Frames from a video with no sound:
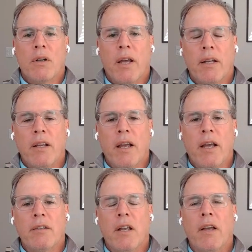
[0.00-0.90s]

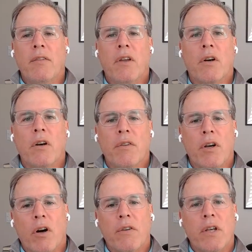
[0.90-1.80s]
And
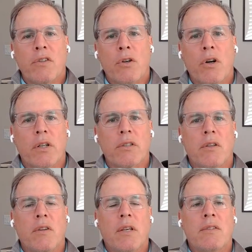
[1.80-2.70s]
there are these hooks
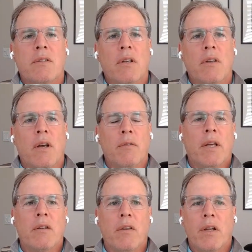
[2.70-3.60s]
and these
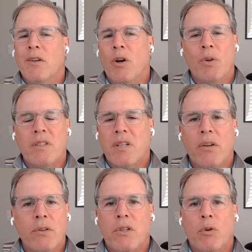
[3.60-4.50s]
that no one
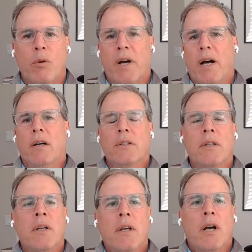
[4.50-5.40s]
tells you
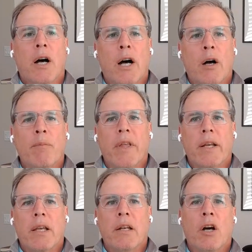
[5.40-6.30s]
about,
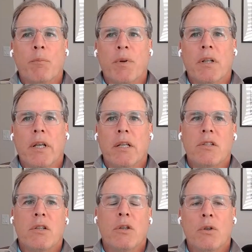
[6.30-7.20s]
that can help and lead
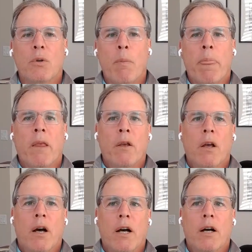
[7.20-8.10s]
to
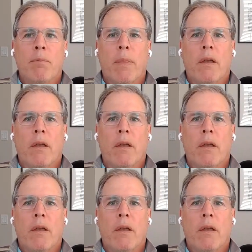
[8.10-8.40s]
uh,